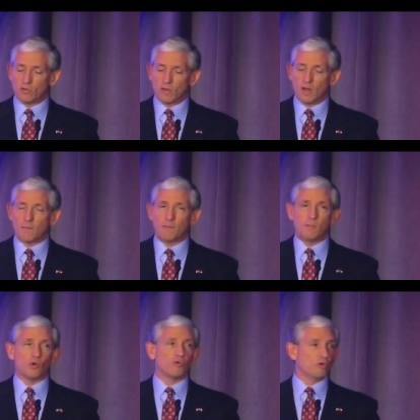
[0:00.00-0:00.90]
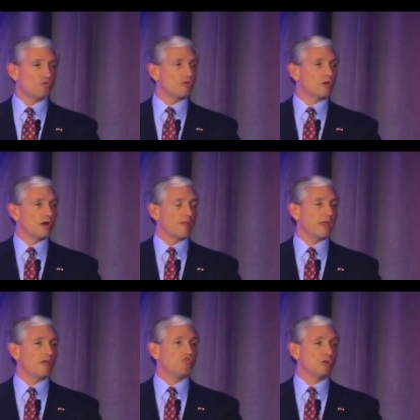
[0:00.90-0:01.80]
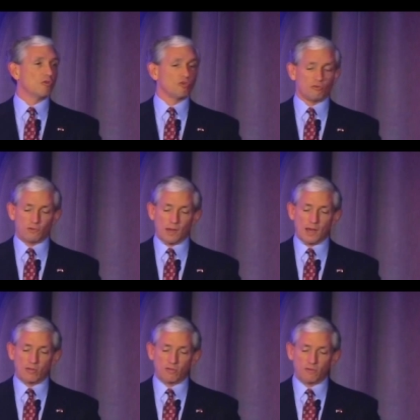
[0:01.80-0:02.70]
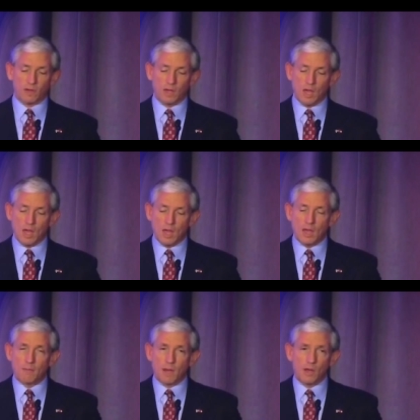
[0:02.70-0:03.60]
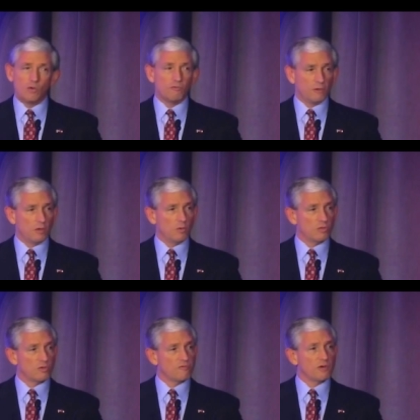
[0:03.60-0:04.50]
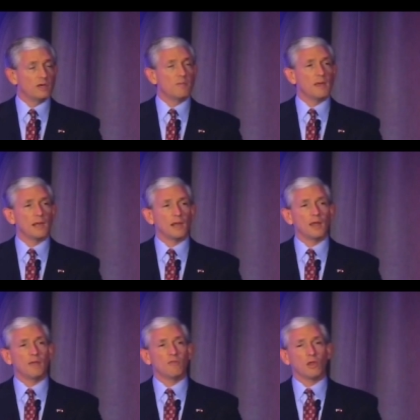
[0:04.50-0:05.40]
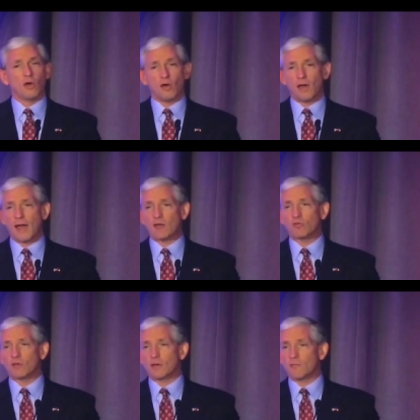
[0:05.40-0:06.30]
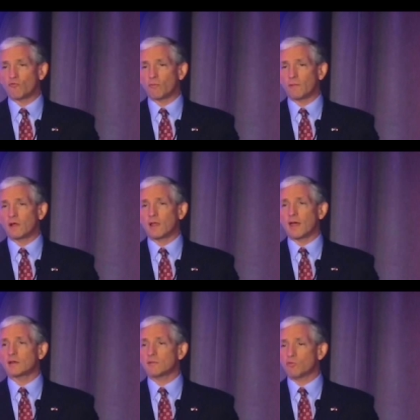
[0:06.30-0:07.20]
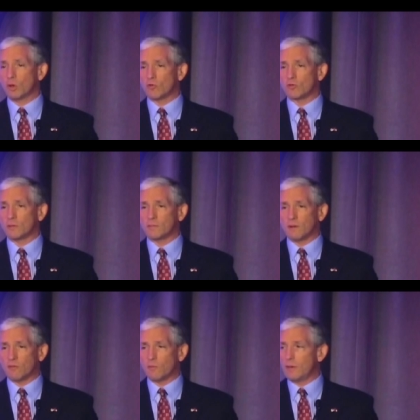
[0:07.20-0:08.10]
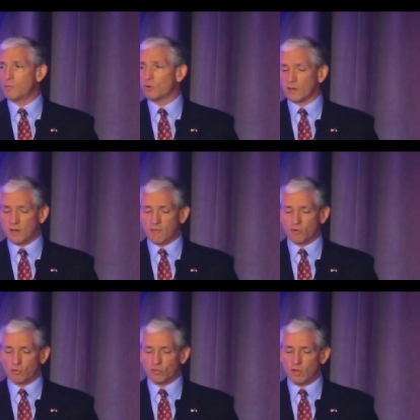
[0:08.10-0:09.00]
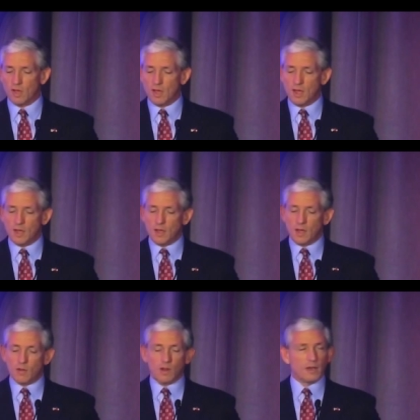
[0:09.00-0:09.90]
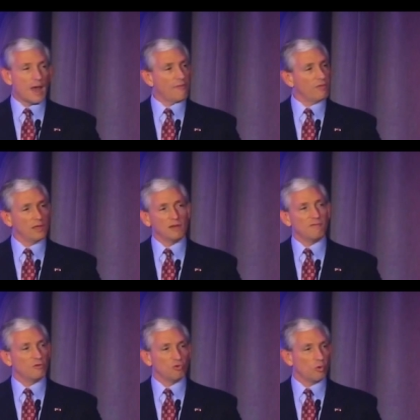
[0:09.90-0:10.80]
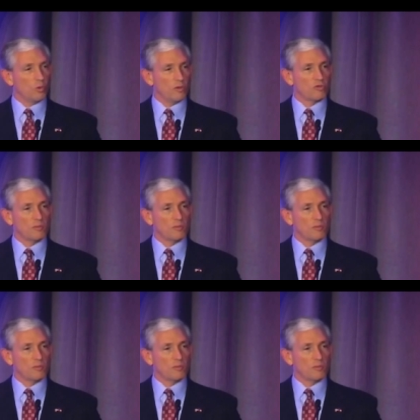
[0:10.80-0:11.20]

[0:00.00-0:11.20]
Uh, people usually call that a judicial philosophy. My own view is that fundamentally the law has to come from the collective wisdom of the people it governs. not the individual wisdom of